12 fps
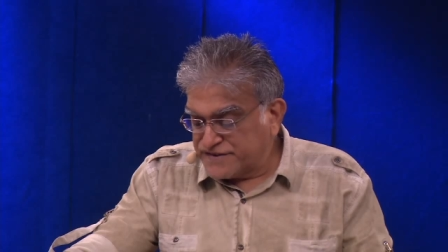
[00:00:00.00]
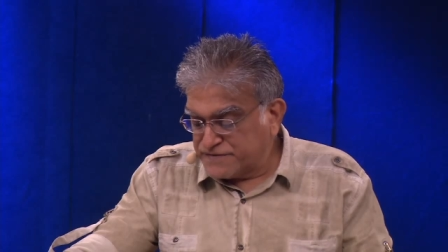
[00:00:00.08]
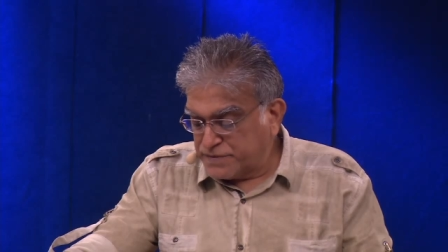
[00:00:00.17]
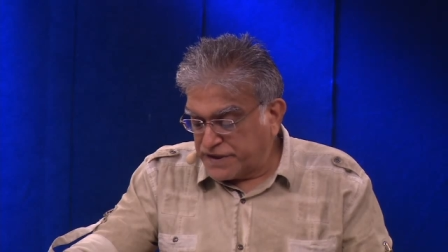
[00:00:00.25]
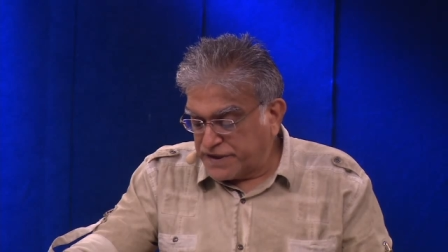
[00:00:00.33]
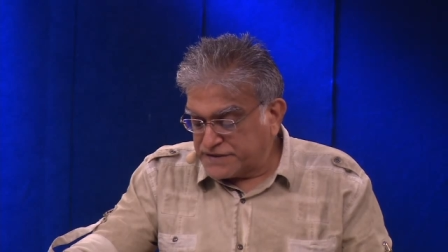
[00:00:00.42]

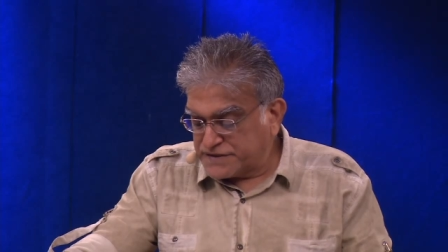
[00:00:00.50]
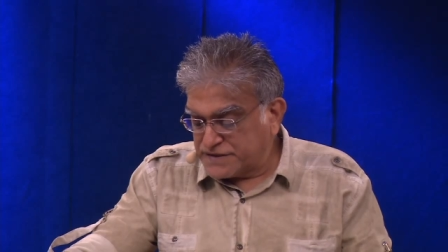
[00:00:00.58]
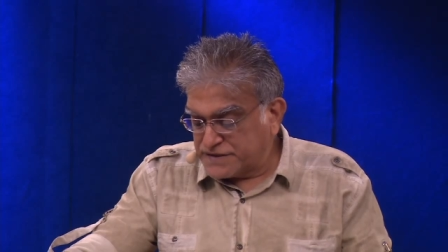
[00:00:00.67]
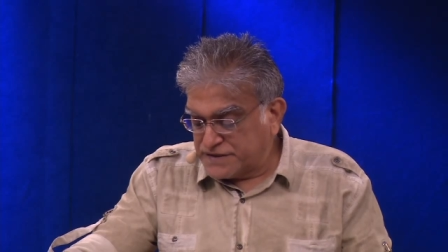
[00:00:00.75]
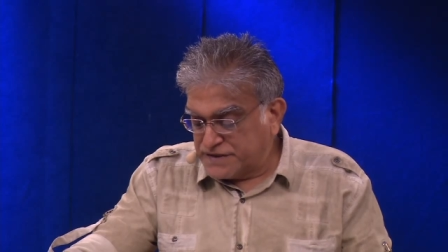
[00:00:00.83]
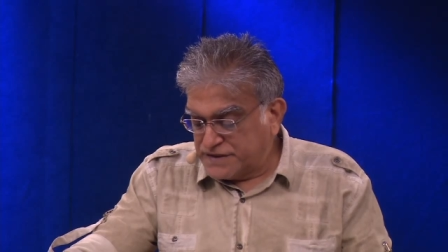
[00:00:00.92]
spirit
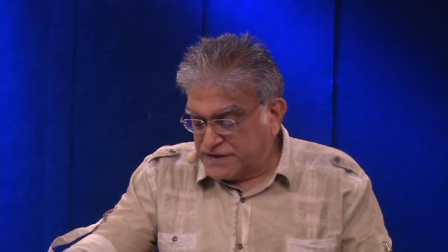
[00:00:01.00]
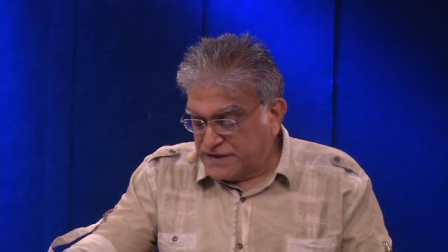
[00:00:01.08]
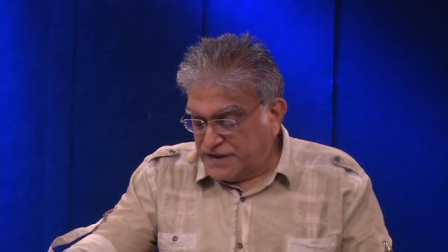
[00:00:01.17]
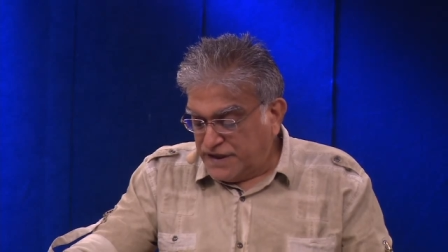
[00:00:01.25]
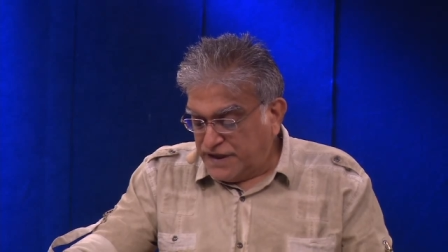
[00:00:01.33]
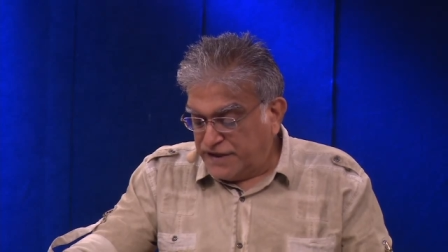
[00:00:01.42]

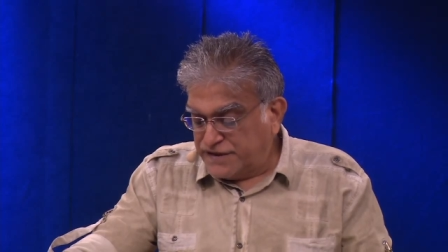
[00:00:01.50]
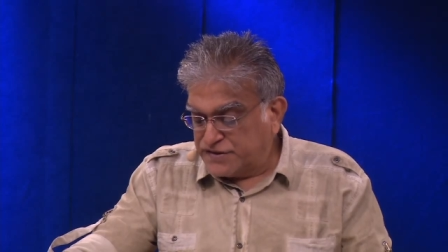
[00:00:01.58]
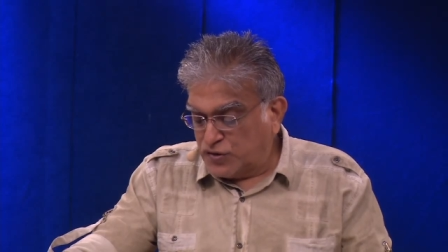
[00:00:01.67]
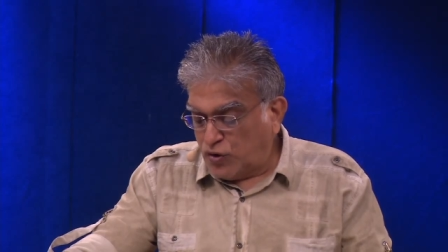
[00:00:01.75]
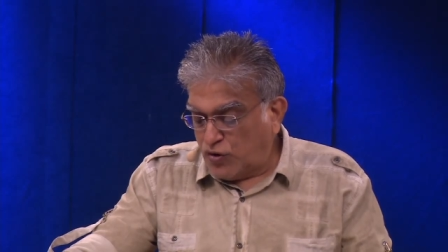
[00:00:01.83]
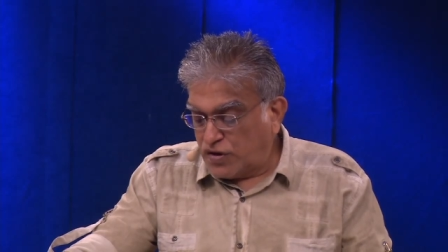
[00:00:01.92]
is
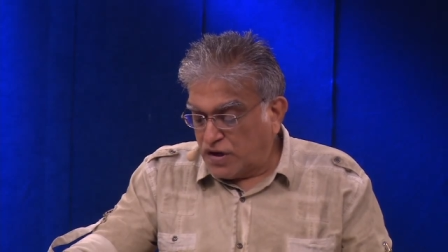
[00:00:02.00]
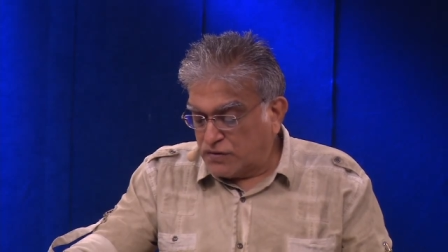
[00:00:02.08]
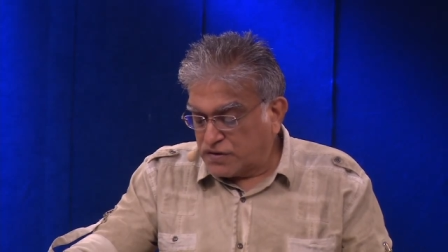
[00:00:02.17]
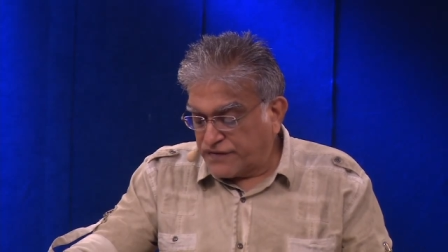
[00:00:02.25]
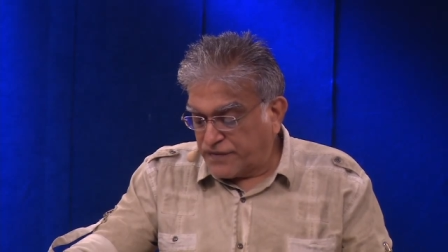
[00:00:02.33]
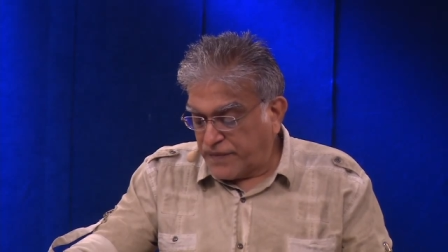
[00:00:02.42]
gone
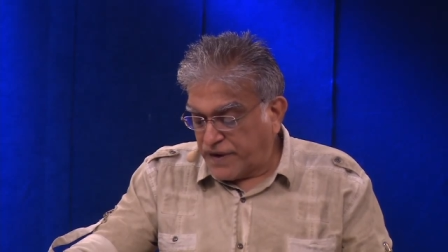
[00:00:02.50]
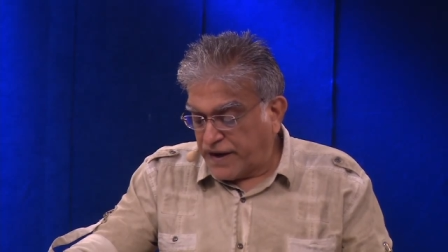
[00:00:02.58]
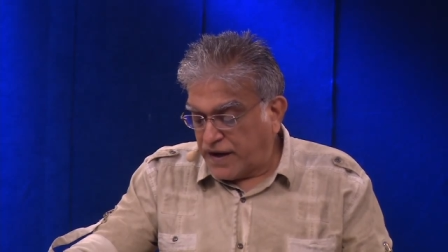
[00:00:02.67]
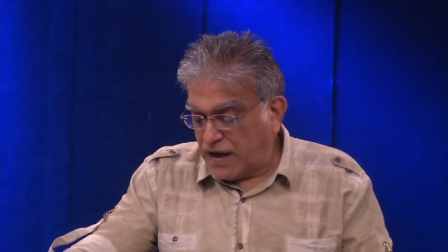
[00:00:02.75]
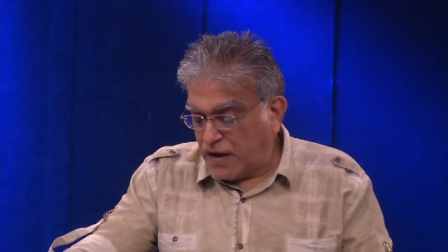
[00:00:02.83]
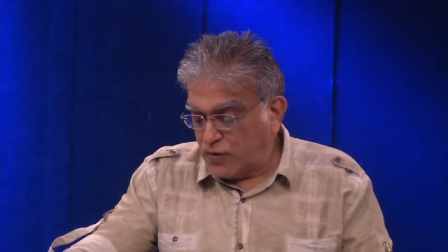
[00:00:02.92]
out of a
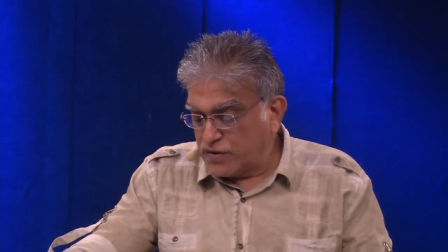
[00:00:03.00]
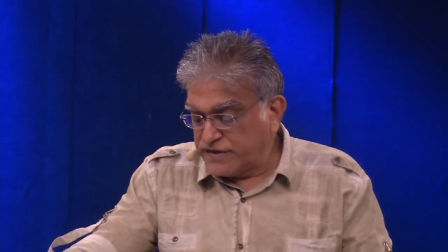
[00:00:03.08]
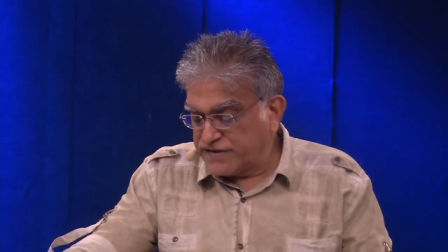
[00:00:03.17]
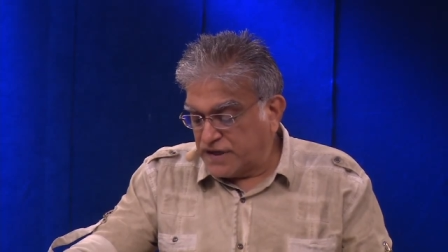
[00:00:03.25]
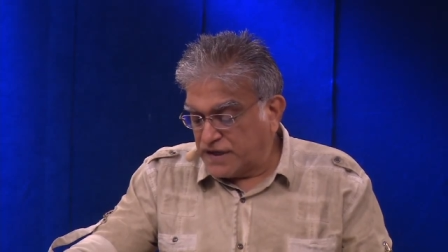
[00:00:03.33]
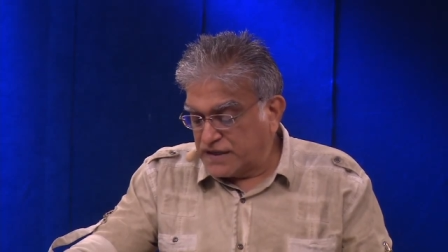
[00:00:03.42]
man, how
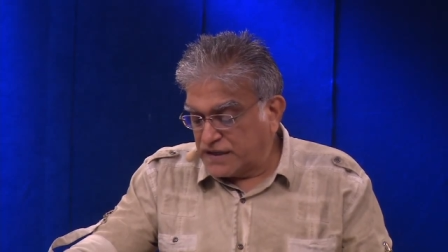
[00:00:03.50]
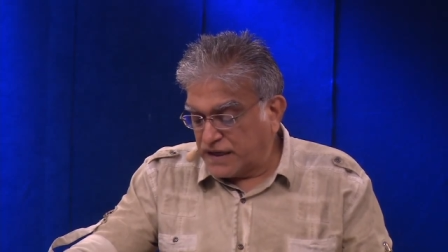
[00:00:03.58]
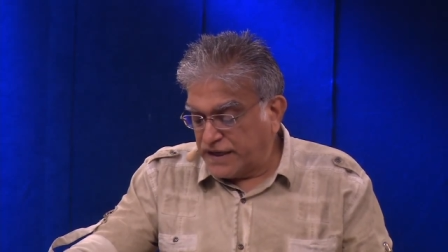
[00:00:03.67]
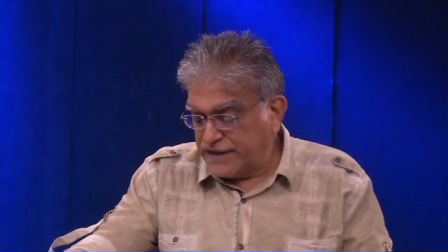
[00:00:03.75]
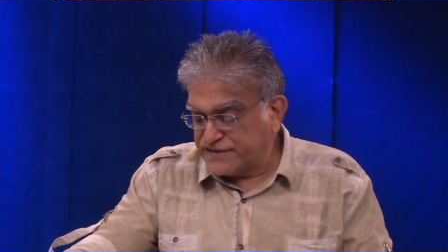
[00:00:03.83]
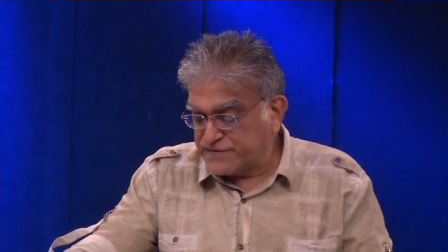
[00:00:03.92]
does an
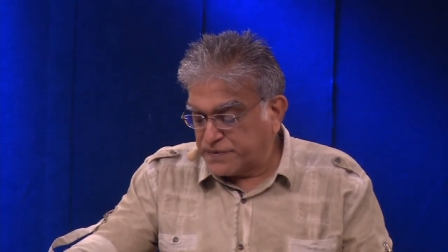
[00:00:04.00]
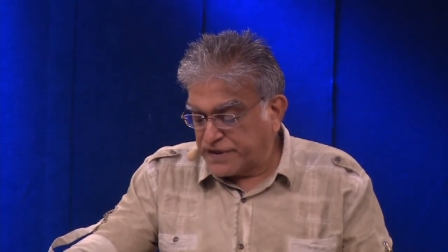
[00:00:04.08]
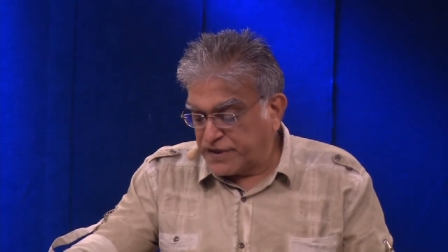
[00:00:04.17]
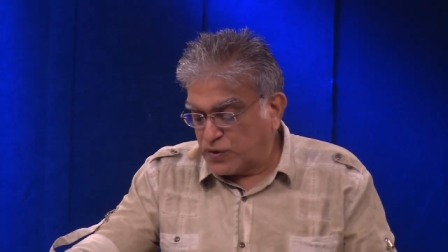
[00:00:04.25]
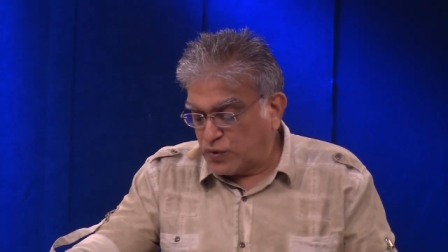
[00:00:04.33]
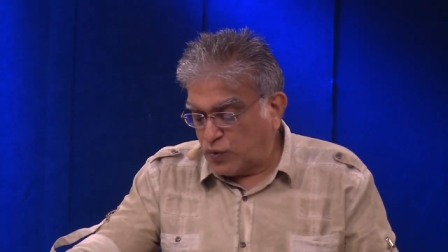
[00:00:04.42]
unclean
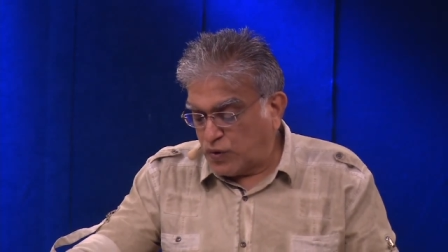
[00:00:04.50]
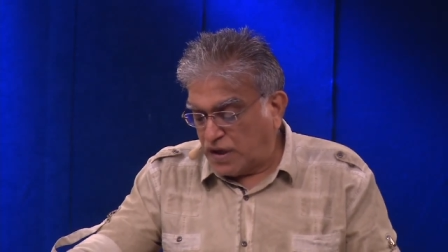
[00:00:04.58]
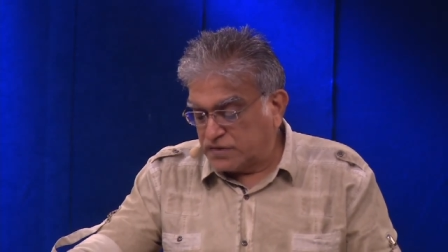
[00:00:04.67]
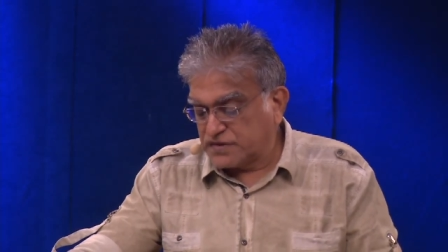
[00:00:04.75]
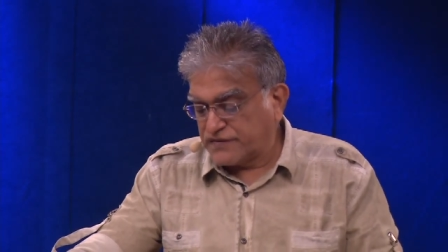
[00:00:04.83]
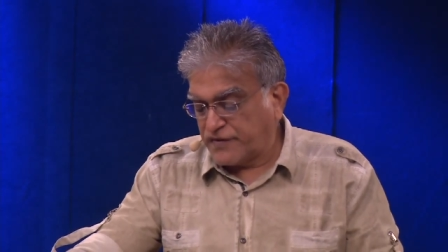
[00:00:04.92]
spirit go
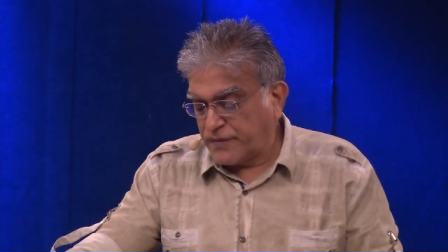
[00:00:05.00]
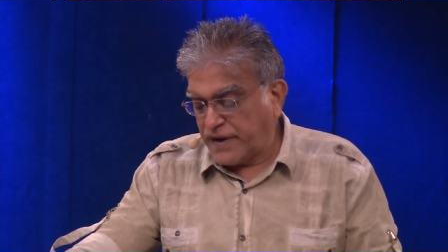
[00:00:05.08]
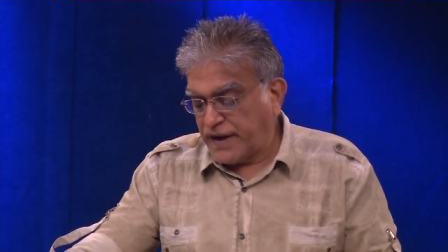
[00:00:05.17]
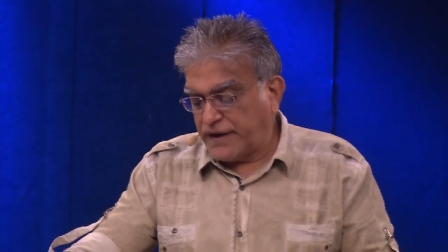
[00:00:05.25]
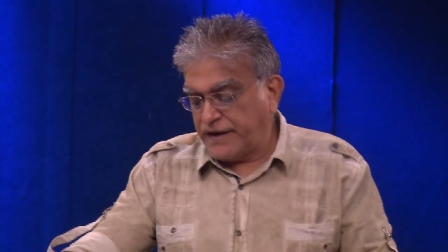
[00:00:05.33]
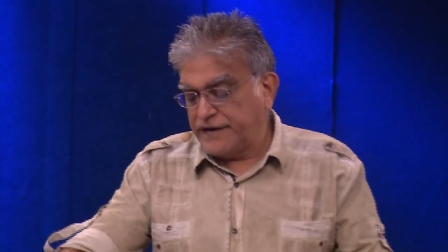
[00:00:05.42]
out of a
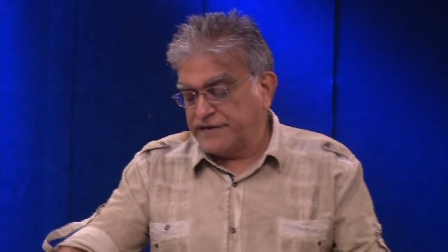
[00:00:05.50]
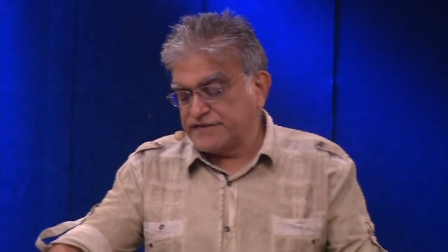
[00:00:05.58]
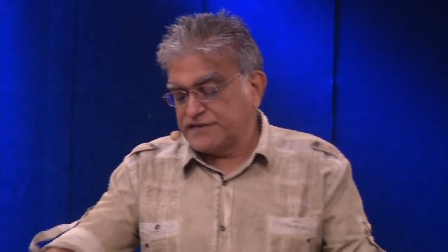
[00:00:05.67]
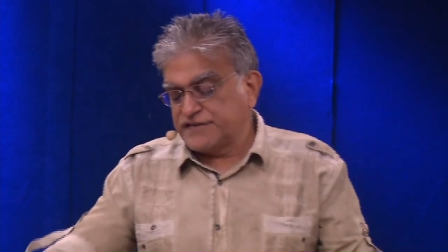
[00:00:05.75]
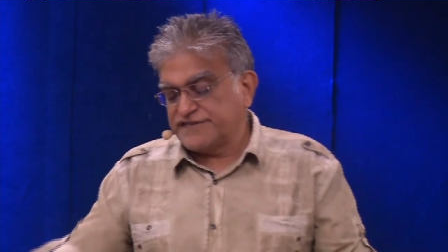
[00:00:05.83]
man? It doesn't